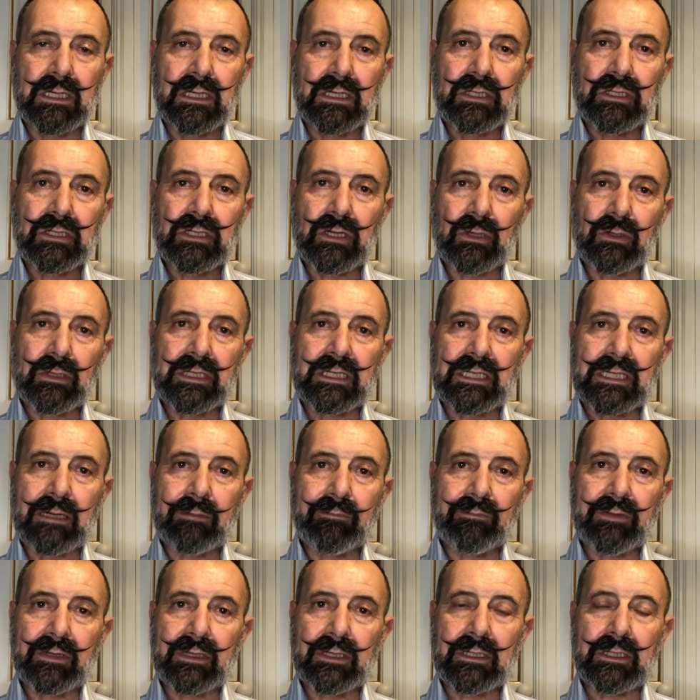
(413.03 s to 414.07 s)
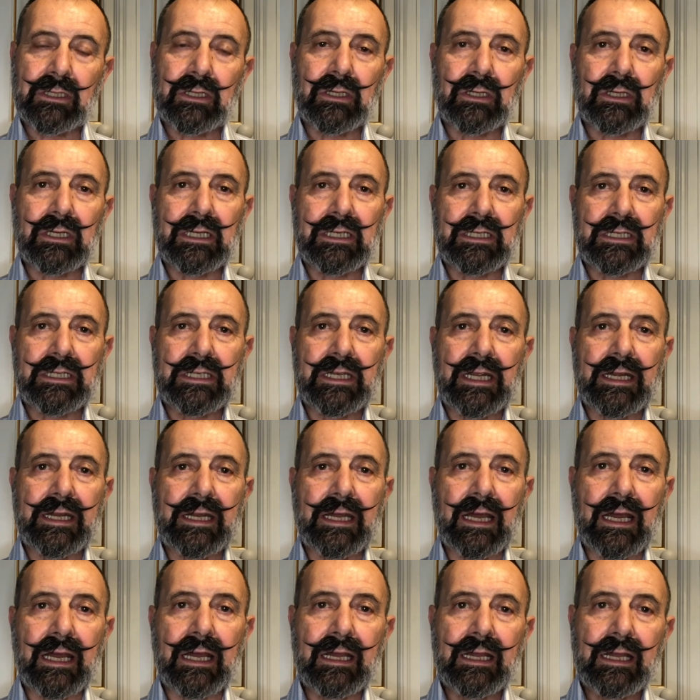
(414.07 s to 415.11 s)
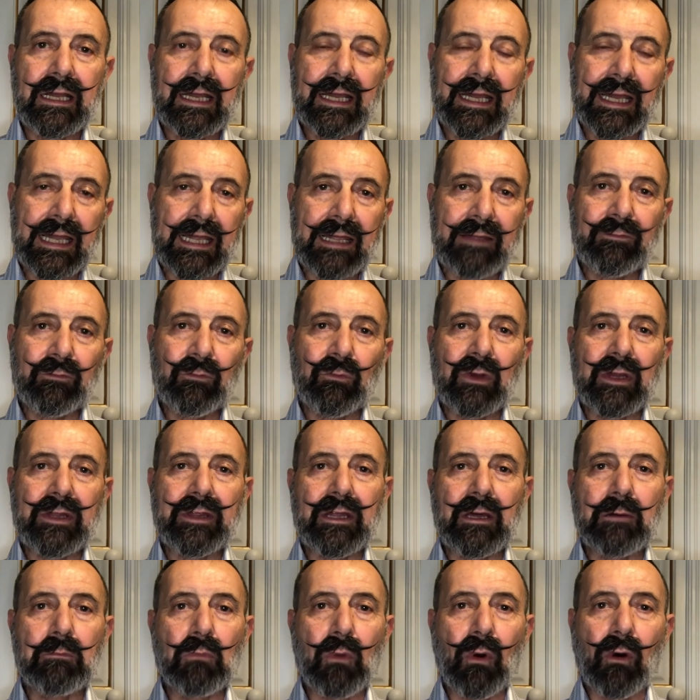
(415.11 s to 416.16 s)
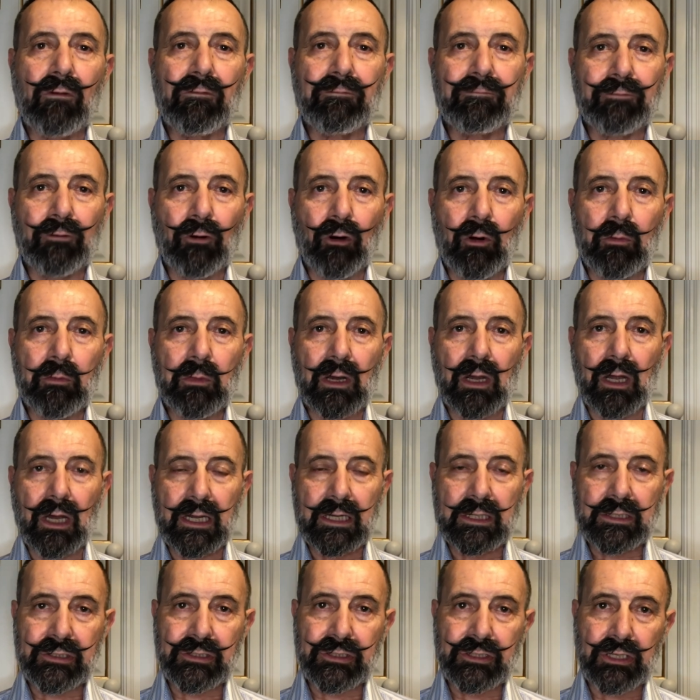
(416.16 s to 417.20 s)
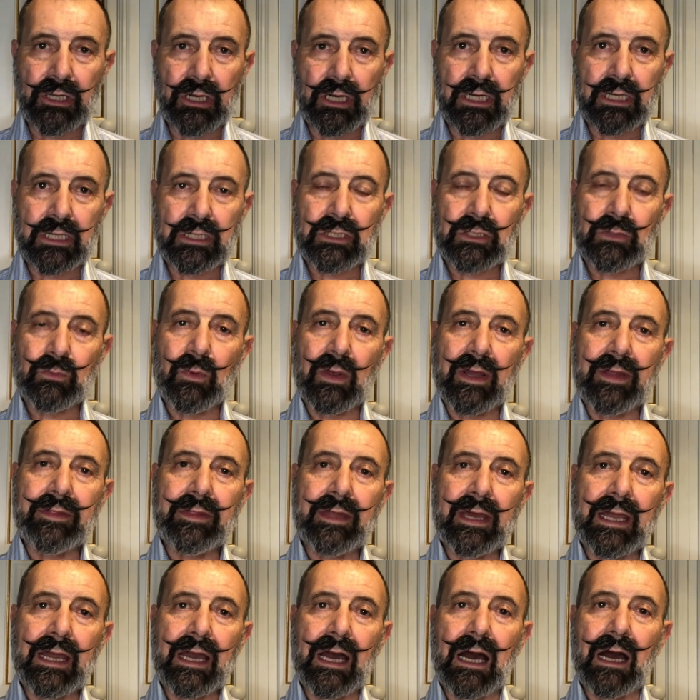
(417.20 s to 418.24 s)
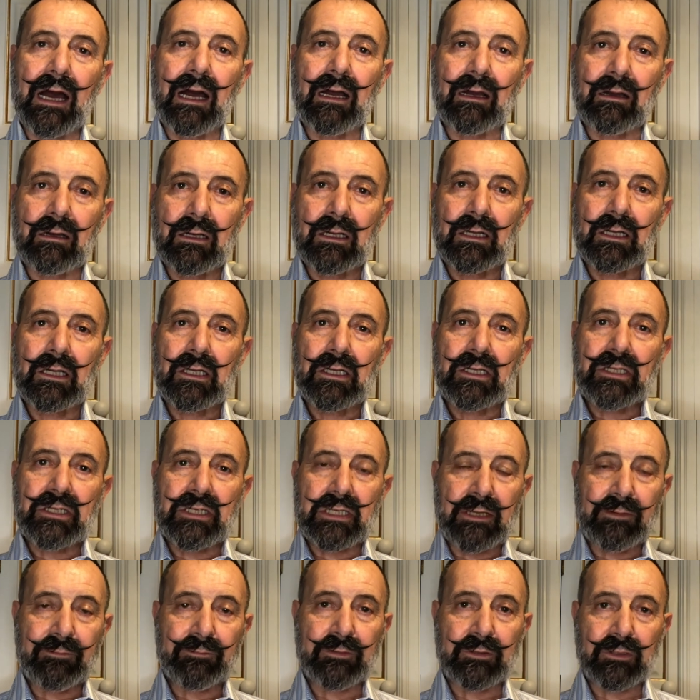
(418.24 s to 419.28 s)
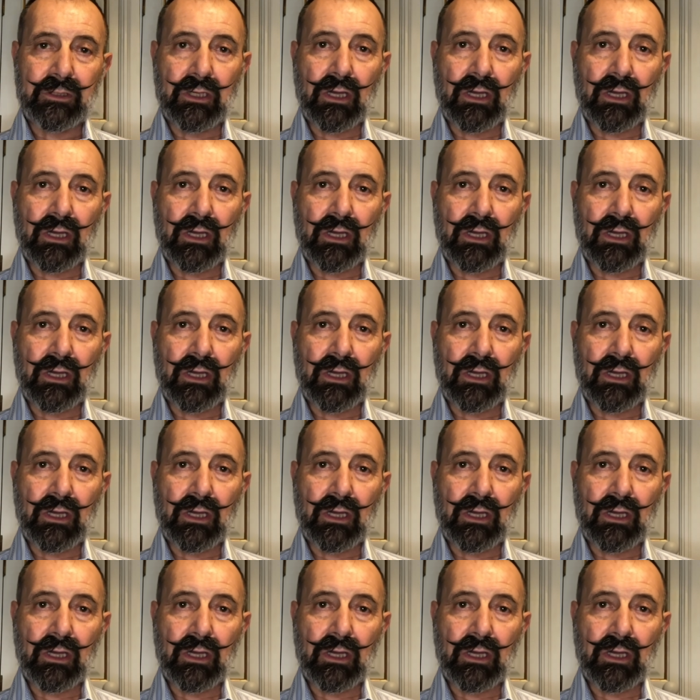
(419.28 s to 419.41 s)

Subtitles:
So it's something to consider, even with the more formalised shirts when they are stiffened